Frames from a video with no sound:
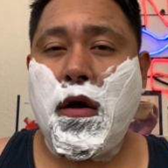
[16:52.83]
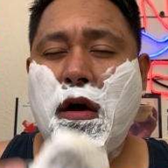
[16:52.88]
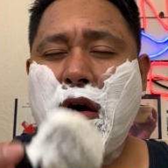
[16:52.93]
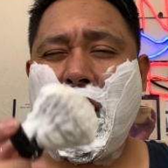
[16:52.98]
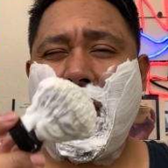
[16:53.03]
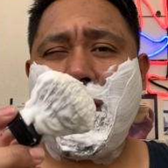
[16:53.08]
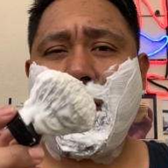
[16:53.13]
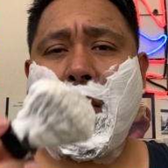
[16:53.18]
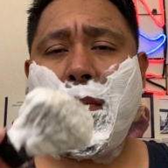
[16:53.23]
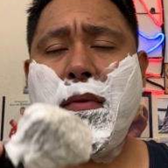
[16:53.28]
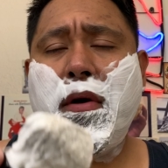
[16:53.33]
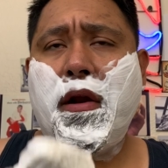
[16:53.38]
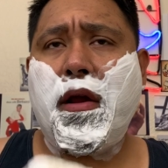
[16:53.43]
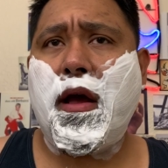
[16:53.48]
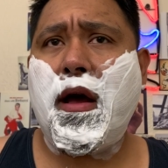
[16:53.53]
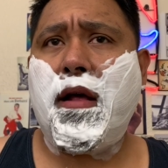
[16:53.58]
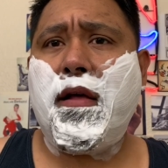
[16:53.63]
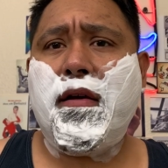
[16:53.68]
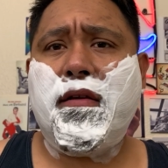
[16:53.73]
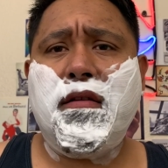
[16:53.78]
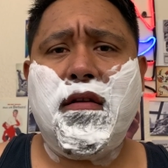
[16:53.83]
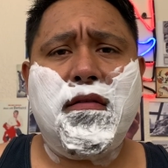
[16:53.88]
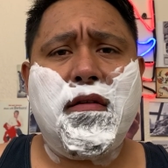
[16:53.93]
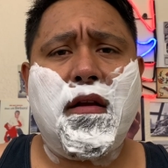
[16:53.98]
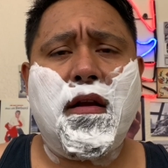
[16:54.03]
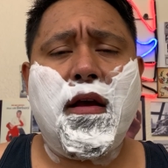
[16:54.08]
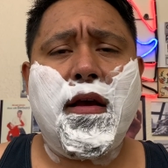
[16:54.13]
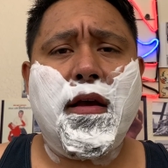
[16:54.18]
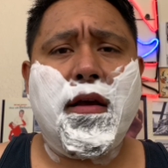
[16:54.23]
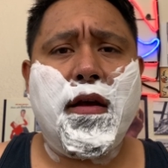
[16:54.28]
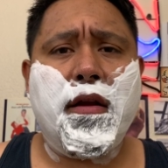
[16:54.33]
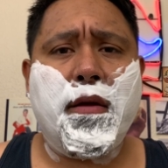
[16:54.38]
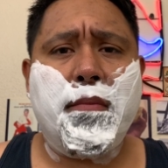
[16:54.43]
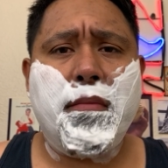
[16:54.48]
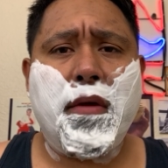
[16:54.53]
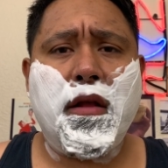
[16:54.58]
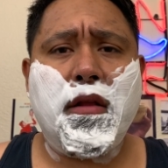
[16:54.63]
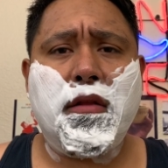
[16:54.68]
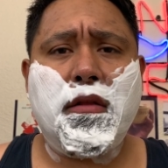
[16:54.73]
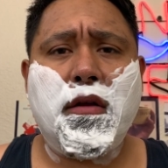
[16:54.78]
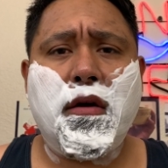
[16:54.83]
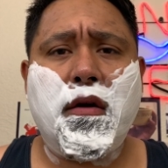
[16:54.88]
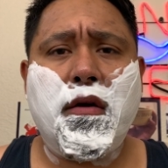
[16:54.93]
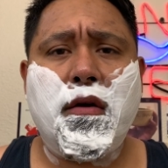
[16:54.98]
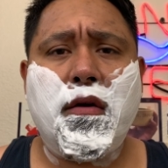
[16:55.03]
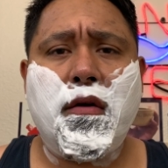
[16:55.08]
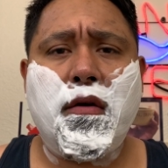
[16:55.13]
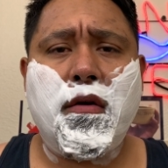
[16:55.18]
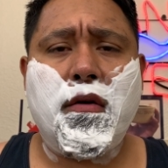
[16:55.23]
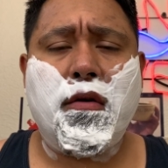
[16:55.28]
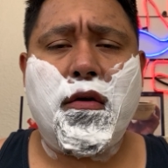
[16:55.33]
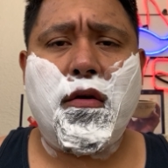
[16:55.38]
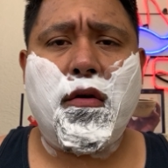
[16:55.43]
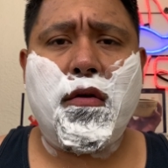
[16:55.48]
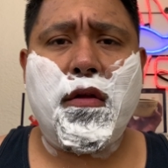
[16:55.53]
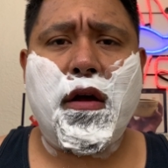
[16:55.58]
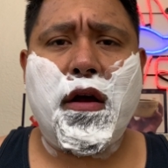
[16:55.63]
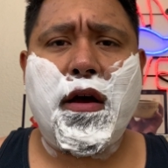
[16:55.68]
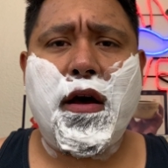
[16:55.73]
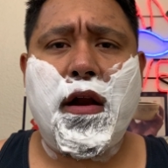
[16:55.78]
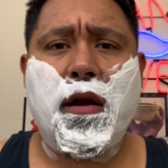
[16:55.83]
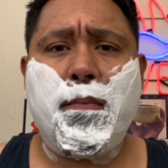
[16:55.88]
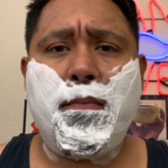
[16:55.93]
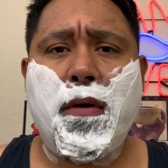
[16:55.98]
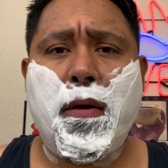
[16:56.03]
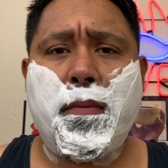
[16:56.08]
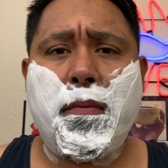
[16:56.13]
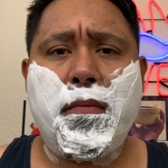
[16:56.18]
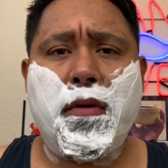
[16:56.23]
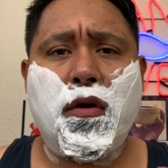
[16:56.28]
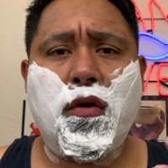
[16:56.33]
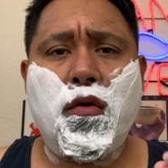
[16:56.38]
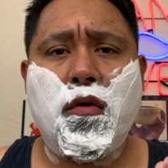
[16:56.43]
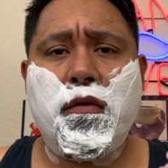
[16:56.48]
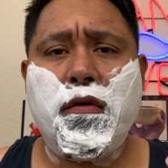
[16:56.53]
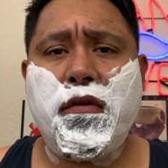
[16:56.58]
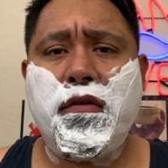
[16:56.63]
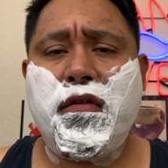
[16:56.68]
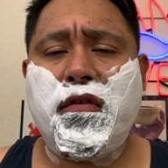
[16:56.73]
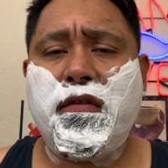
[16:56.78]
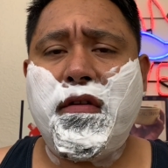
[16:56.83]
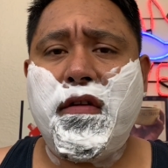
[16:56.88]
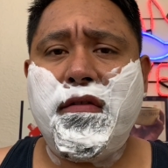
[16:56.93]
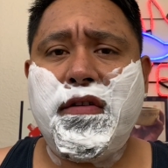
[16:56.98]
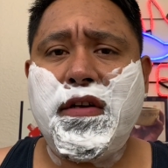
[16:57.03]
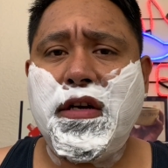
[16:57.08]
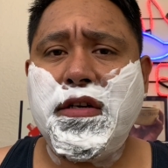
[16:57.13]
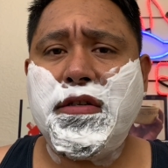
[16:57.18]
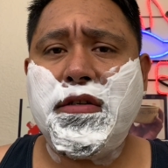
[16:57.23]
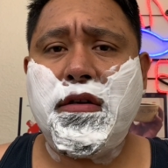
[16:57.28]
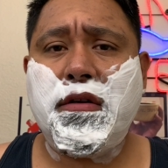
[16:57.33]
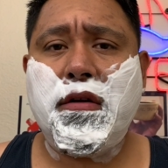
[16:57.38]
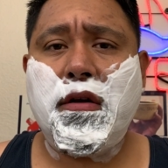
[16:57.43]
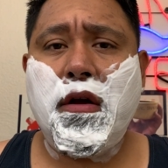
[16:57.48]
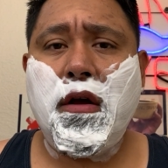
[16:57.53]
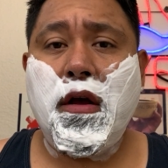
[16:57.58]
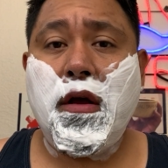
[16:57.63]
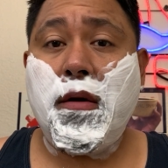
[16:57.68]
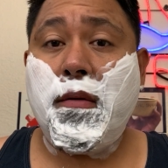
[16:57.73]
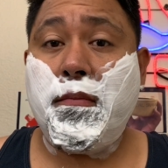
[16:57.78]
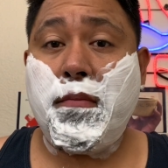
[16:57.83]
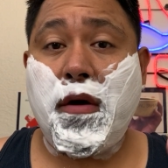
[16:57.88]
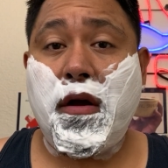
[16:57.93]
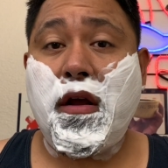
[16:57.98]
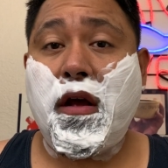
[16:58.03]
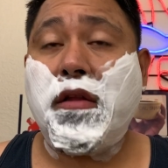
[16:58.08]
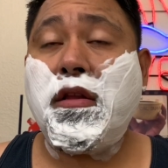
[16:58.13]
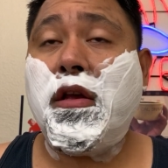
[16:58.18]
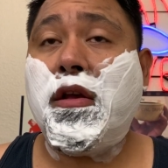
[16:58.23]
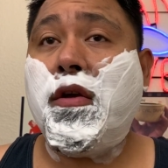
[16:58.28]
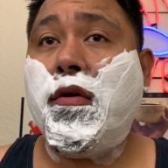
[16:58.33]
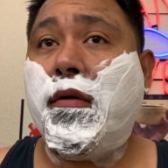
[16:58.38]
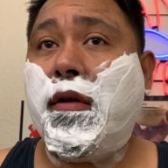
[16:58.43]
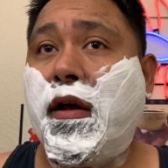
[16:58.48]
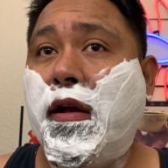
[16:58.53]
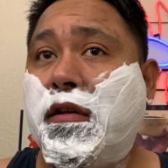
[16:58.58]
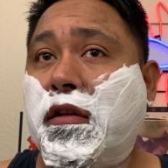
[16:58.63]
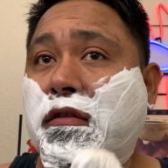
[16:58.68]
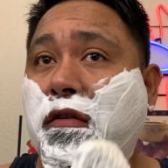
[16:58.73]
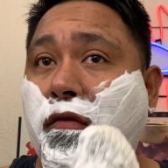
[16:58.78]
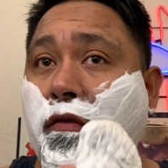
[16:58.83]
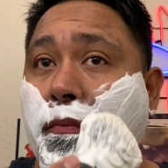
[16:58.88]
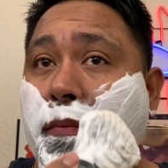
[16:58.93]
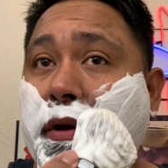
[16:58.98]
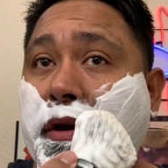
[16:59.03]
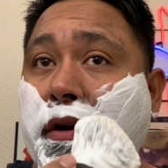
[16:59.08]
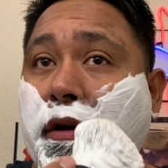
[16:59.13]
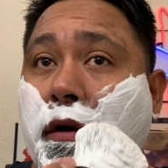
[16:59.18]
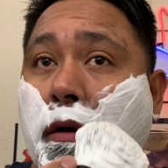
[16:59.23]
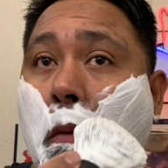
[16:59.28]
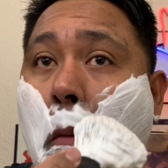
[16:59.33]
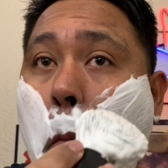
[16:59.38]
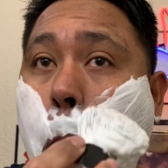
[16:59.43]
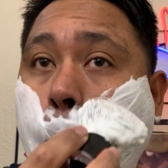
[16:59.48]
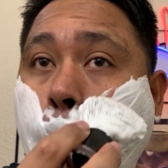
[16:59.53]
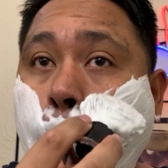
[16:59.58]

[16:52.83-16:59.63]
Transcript: my buddy Alex doesn't like any menthol or that kind of peppermint cooling sensation. Buddy, I think you'll like this if you pick it up.